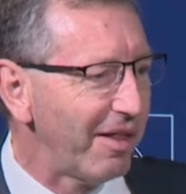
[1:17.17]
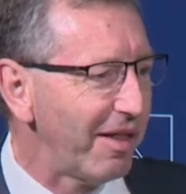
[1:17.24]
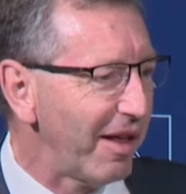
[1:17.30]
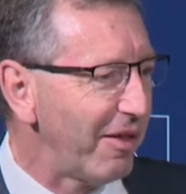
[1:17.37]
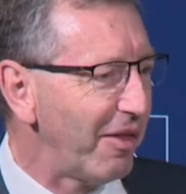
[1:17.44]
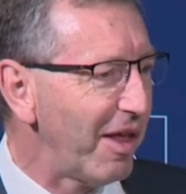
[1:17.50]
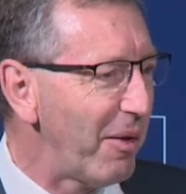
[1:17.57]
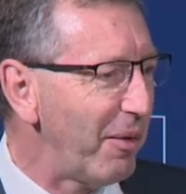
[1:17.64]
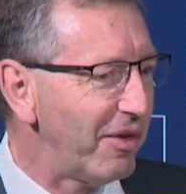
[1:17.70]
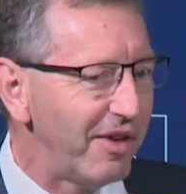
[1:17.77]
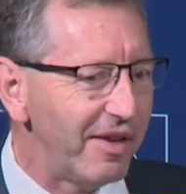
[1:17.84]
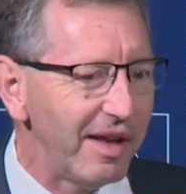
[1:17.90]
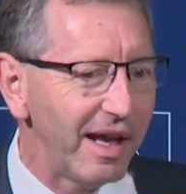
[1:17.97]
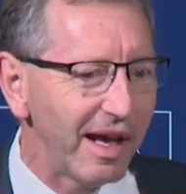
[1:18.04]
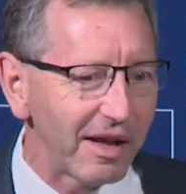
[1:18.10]
the
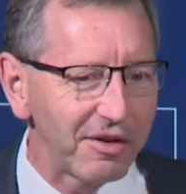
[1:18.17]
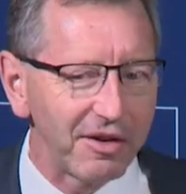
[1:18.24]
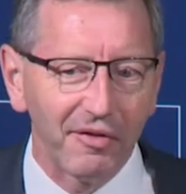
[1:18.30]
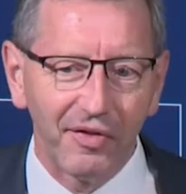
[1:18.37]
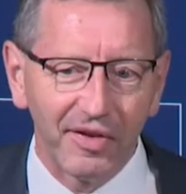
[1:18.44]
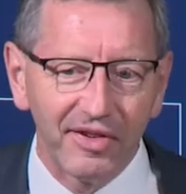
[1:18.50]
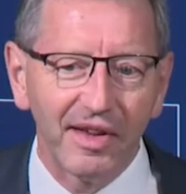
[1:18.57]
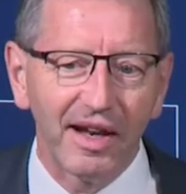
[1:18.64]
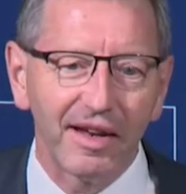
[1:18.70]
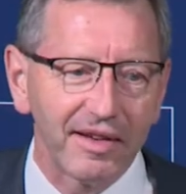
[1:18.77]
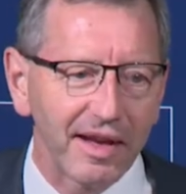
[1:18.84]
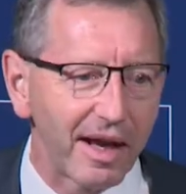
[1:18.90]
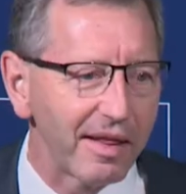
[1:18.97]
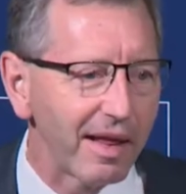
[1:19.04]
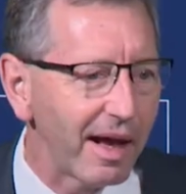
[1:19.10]
OECD has to
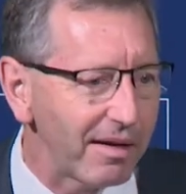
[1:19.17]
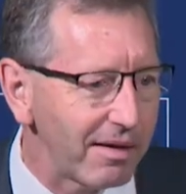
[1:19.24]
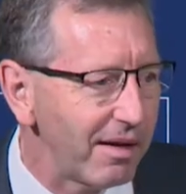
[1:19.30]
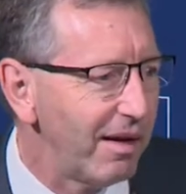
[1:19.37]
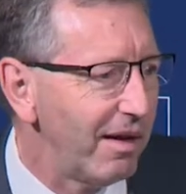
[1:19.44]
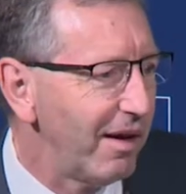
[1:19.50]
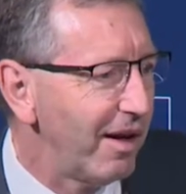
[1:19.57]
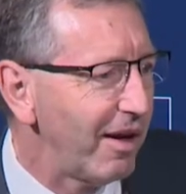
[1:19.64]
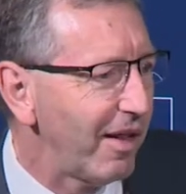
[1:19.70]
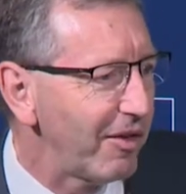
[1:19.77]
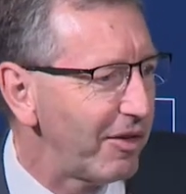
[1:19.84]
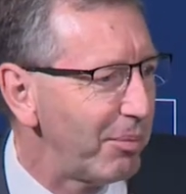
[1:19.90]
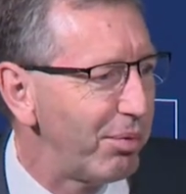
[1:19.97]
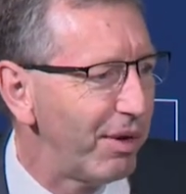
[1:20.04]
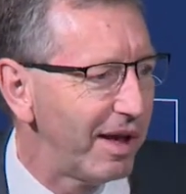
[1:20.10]
facilitate that. You know,
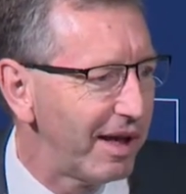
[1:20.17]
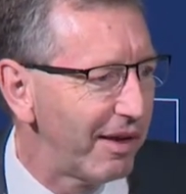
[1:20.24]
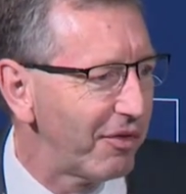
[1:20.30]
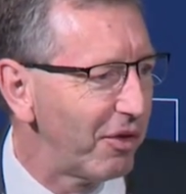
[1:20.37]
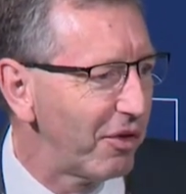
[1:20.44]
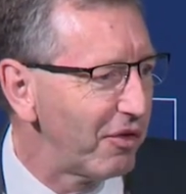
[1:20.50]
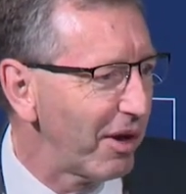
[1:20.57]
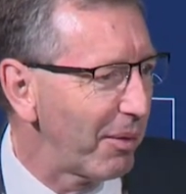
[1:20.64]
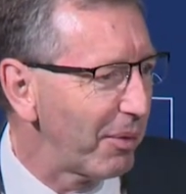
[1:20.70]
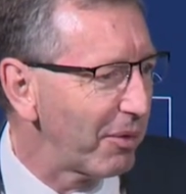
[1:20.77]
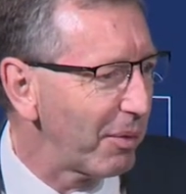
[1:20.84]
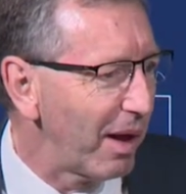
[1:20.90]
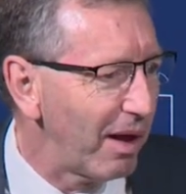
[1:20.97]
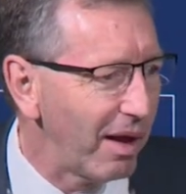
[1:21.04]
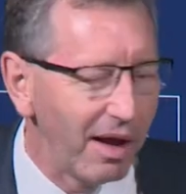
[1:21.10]
that's a pretty difficult job as
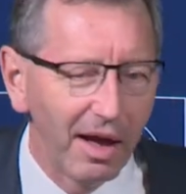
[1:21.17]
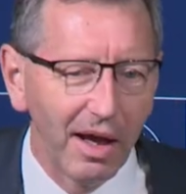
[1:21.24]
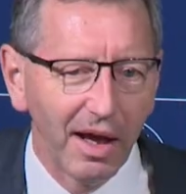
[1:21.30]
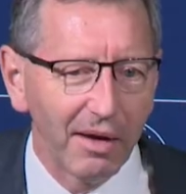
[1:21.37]
well.